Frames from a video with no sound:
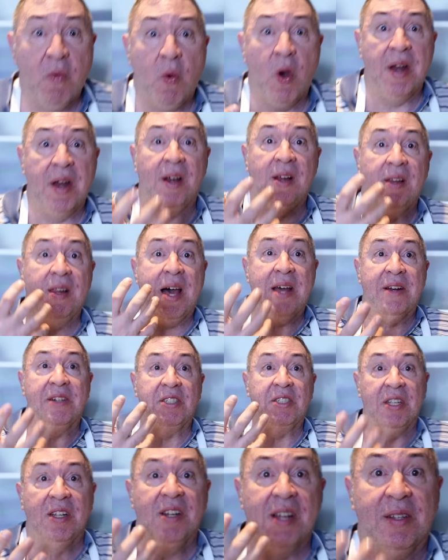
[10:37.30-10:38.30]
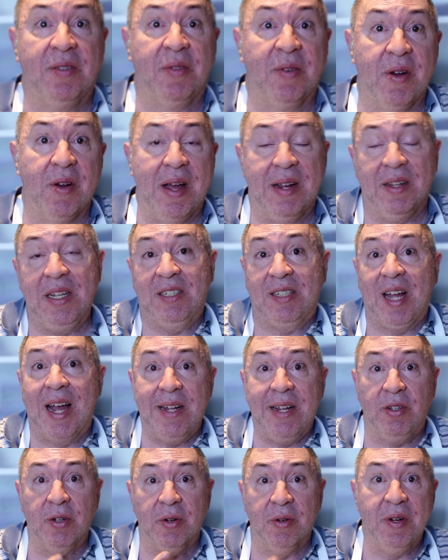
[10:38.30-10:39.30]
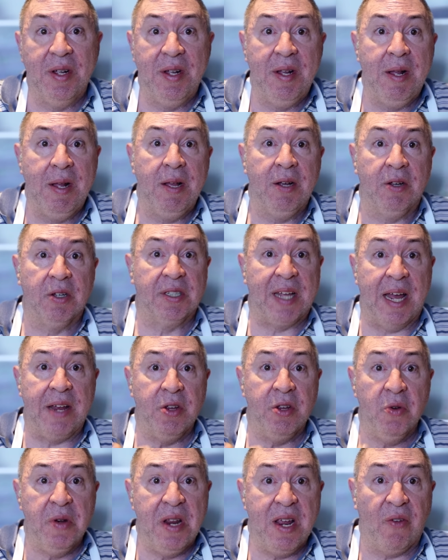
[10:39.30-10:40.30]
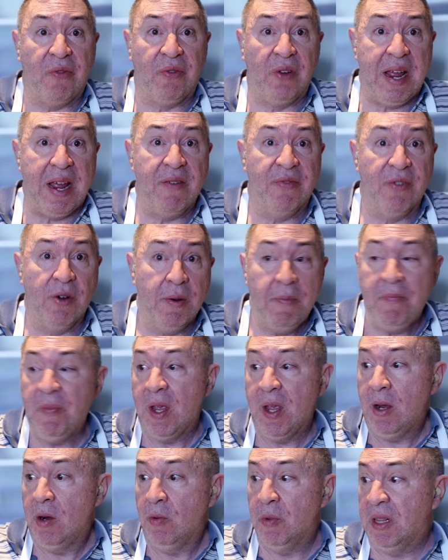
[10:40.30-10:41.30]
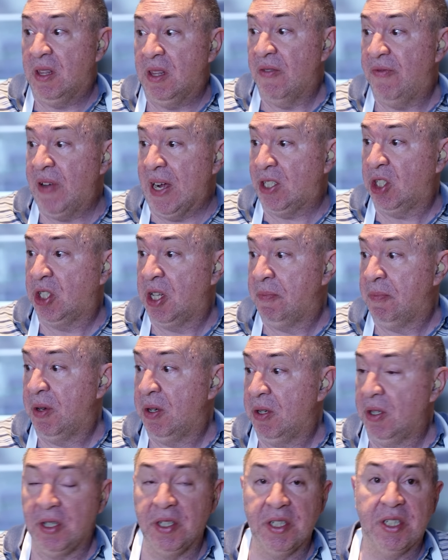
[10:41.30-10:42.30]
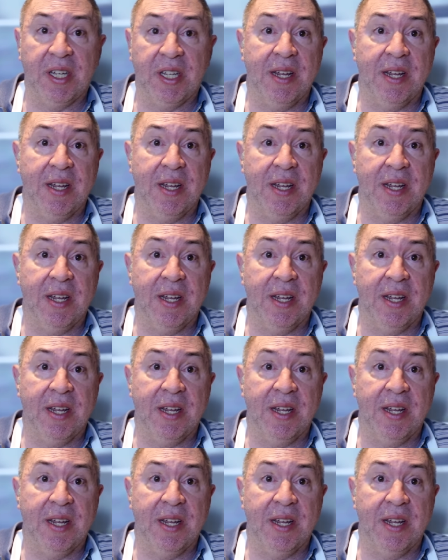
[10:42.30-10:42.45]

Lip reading: want a lot of cilantro. At least I do, because that unique flavor with the vegetables